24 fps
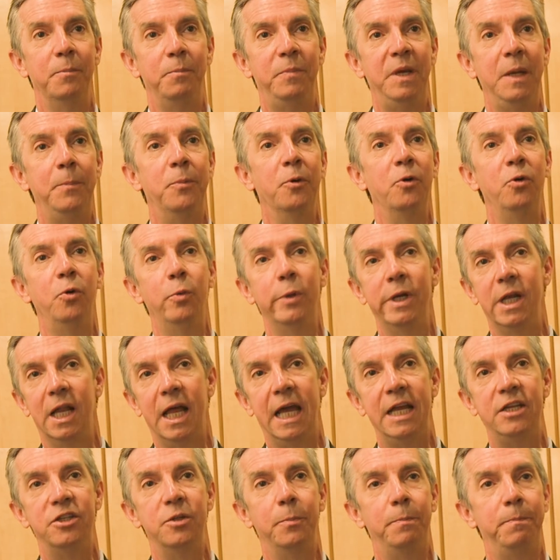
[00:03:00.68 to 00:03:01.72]
People who would
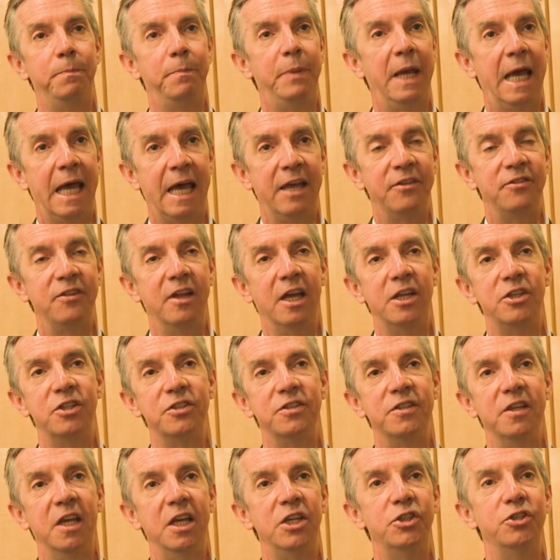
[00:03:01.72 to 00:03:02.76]
like to pass
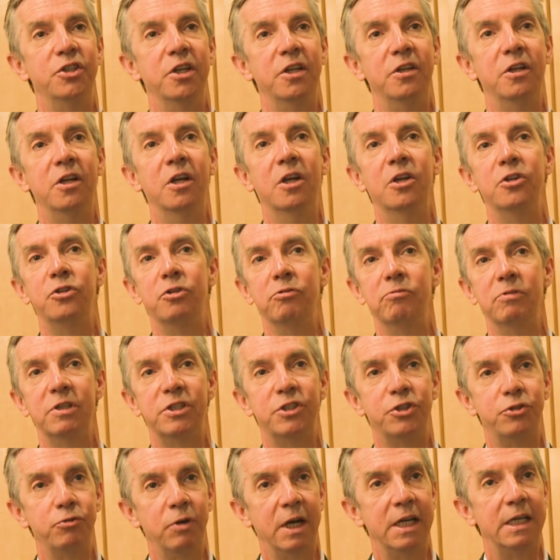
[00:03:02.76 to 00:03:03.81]
legislation to
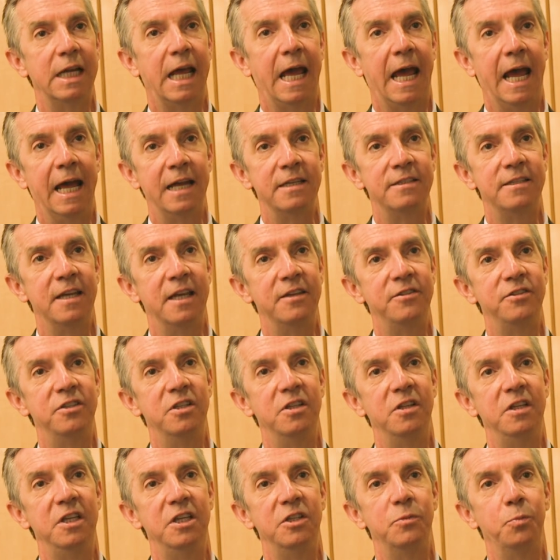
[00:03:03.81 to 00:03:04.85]
restrict access
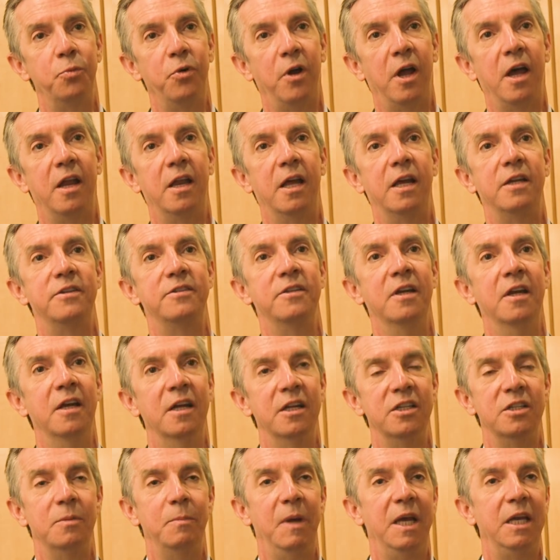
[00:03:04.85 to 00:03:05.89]
to these products,
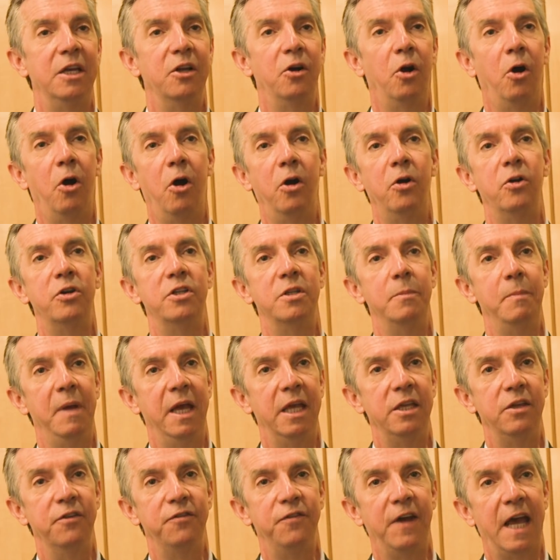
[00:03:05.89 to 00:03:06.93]
to make it harder to
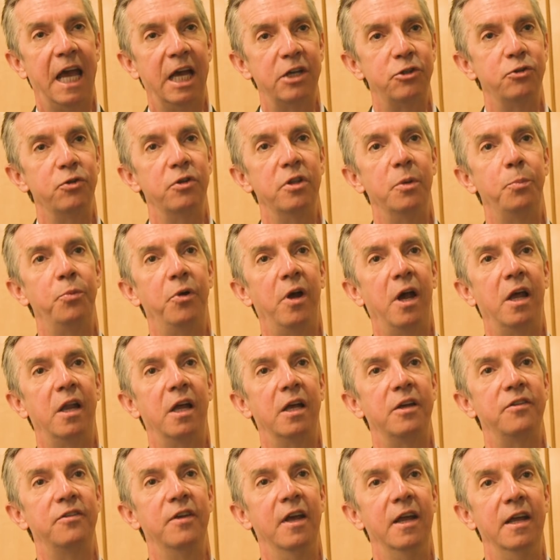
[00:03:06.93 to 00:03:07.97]
manufacture the
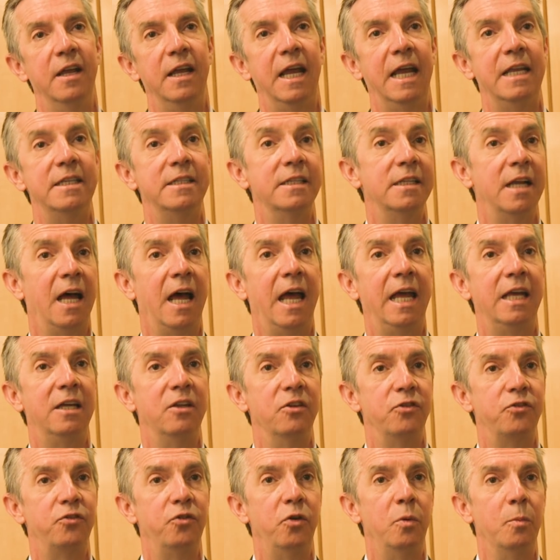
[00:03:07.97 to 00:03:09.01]
products, and deny
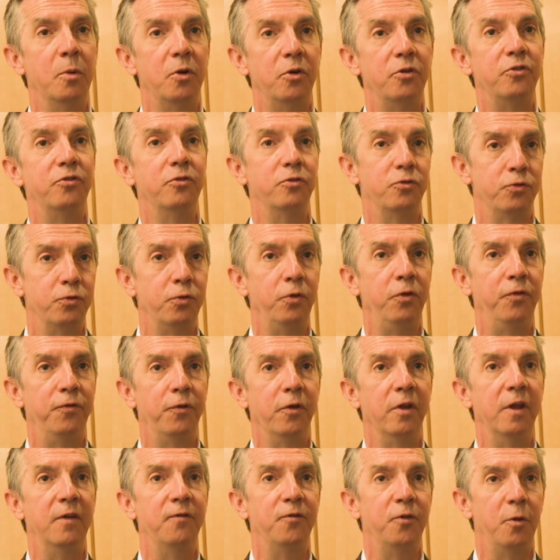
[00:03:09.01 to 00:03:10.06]
consumers
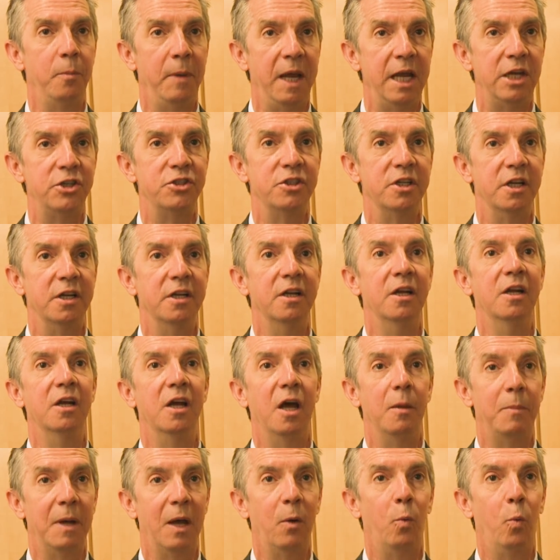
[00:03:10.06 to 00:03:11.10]
truthful information
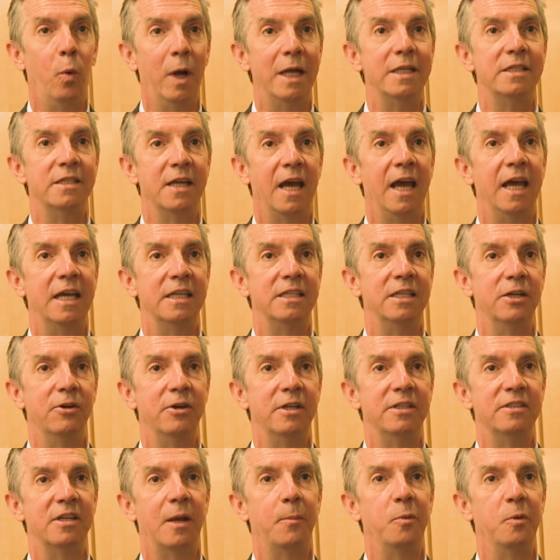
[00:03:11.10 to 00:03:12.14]
about what
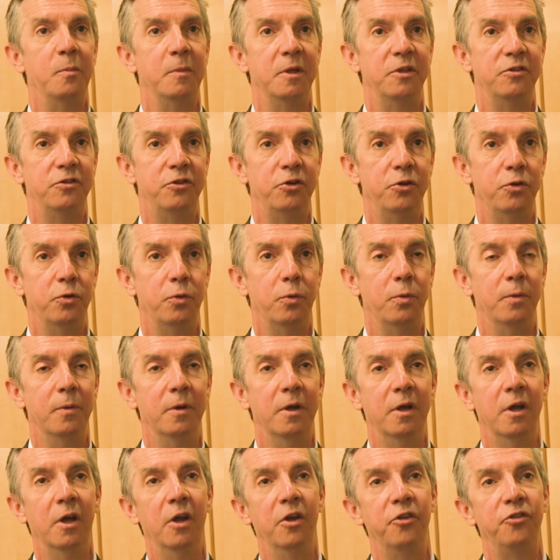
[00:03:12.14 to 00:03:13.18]
dietary supplements do.
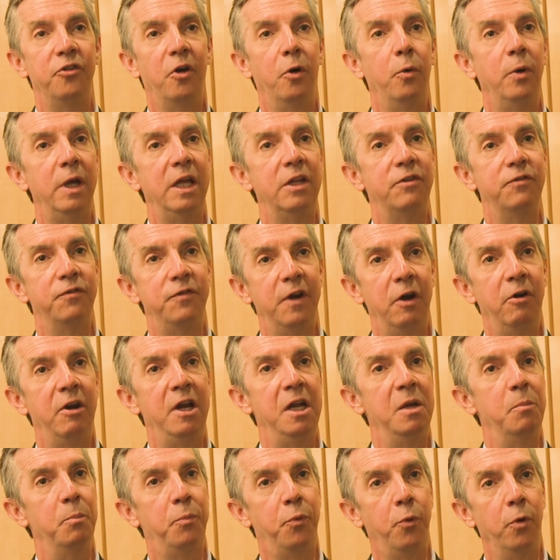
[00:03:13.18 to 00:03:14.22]
So it's
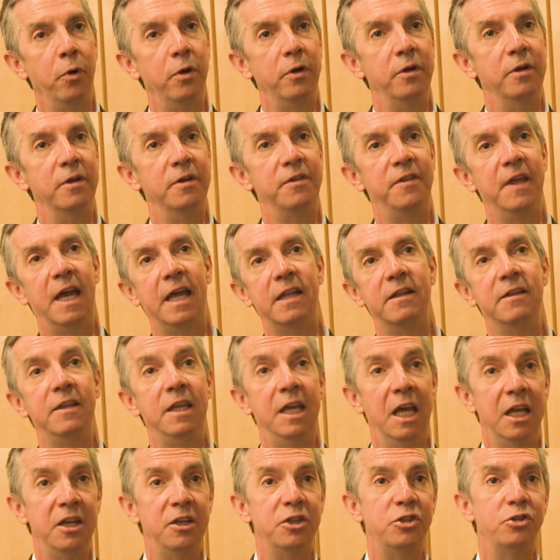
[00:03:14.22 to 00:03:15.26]
very important that
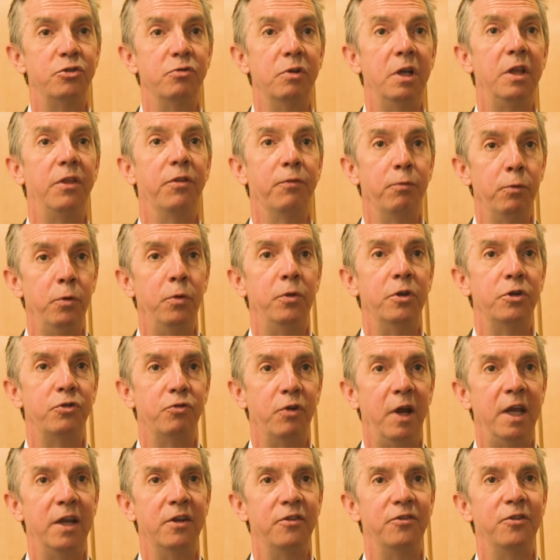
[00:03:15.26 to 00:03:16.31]
the industry, through the
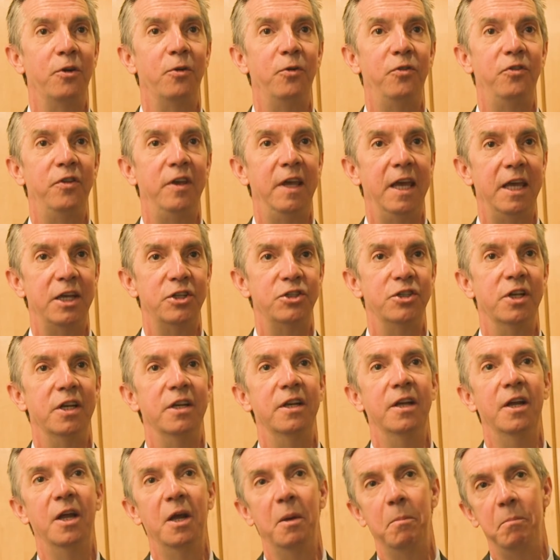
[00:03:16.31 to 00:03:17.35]
trade
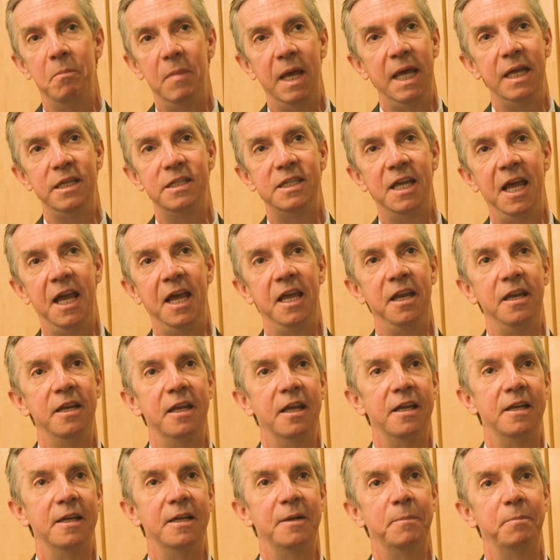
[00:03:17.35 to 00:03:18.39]
association,
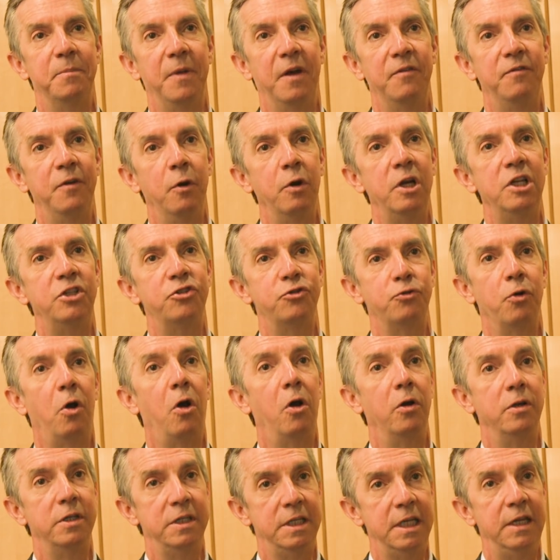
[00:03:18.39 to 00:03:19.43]
maintain a, a, very
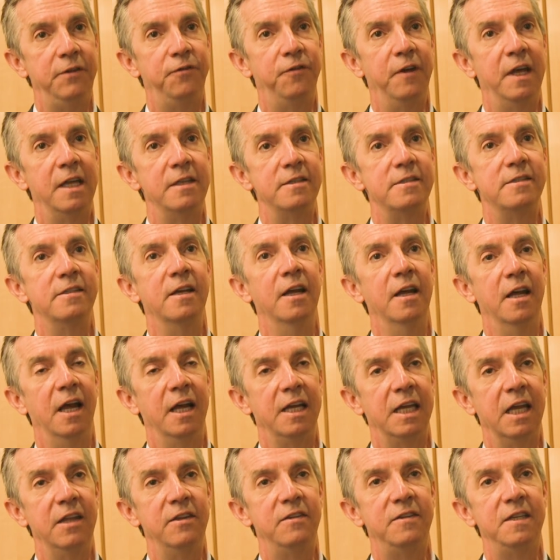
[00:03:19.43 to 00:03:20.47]
strong defense
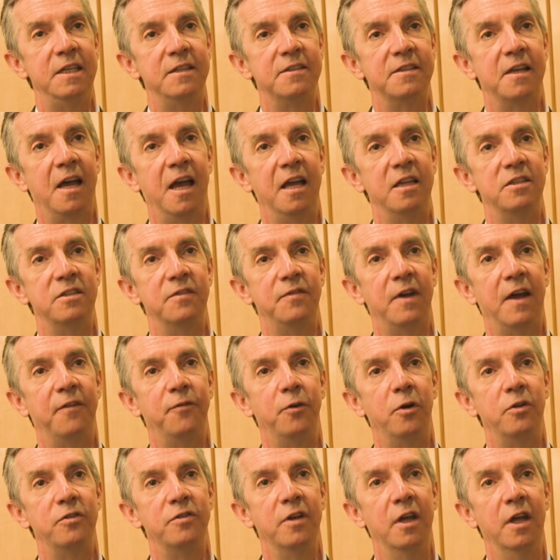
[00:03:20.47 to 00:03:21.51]
against these kinds of
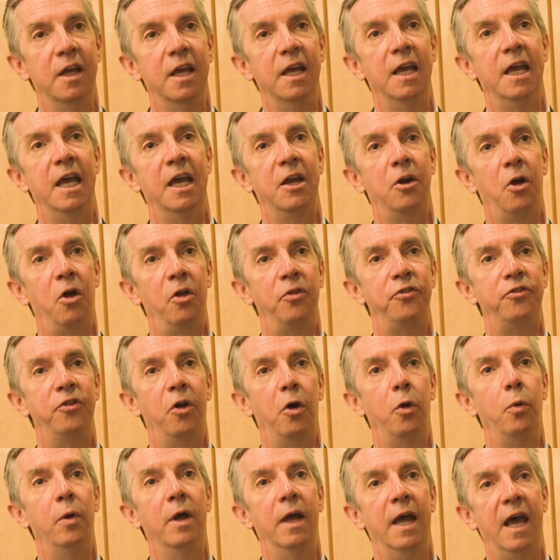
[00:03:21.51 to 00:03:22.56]
efforts and
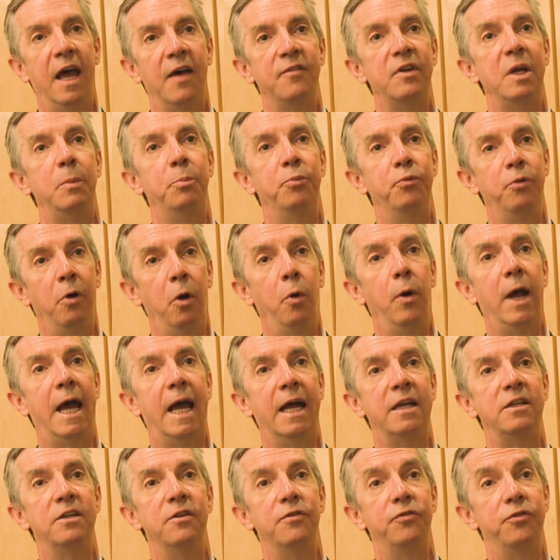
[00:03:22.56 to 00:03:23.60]
also have a
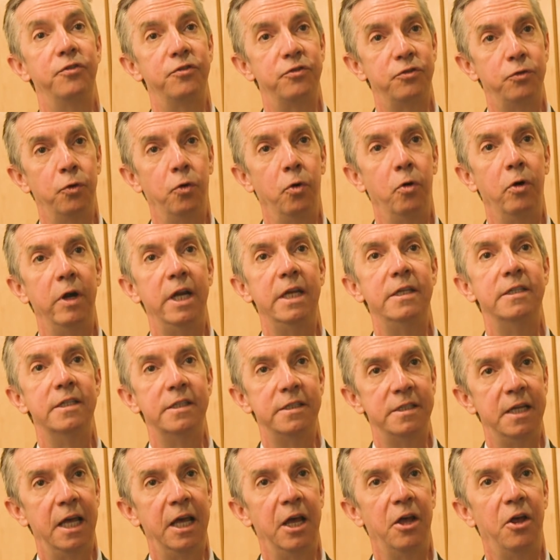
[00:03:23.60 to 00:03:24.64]
proactive story
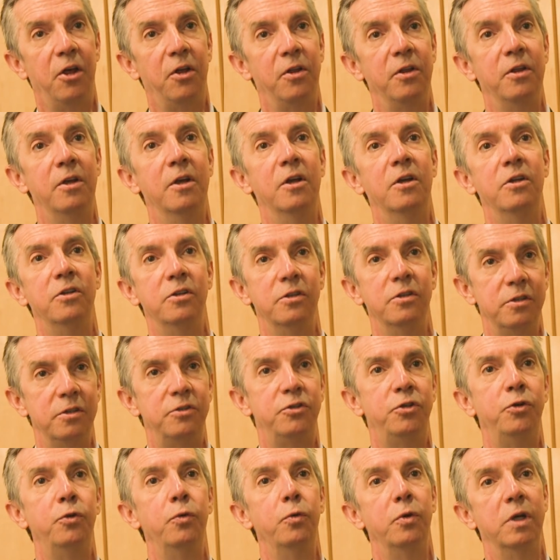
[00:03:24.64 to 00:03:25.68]
to tell
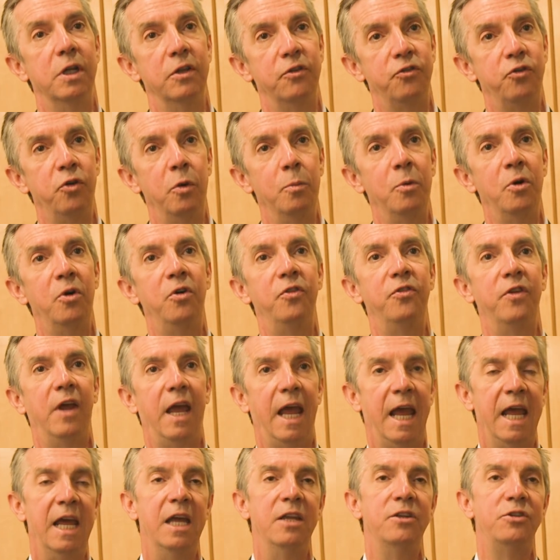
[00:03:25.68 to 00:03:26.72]
to
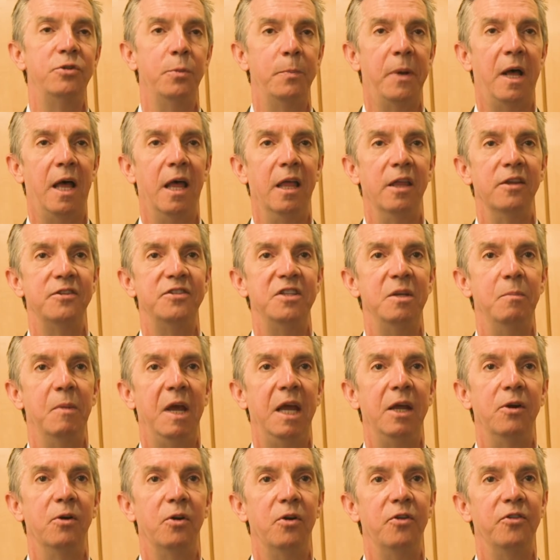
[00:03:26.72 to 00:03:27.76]
consumers and to
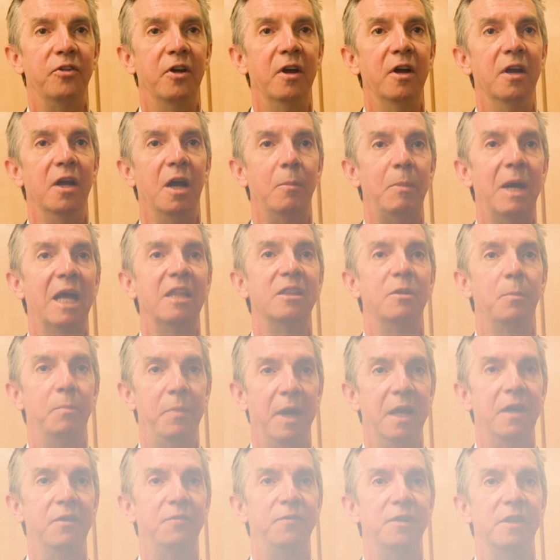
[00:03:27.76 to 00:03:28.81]
policymakers about the
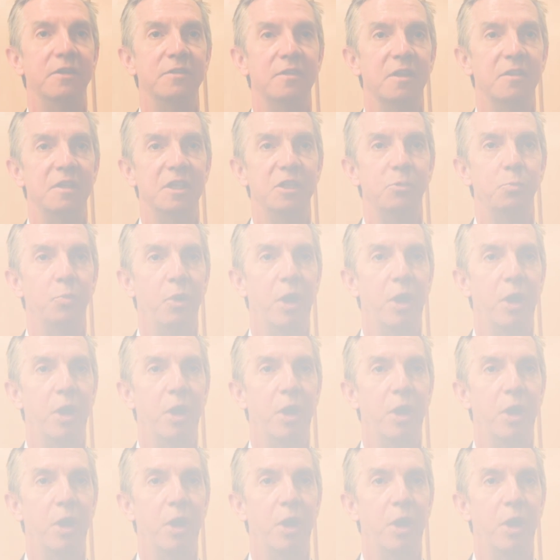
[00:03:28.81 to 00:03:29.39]
benefits that these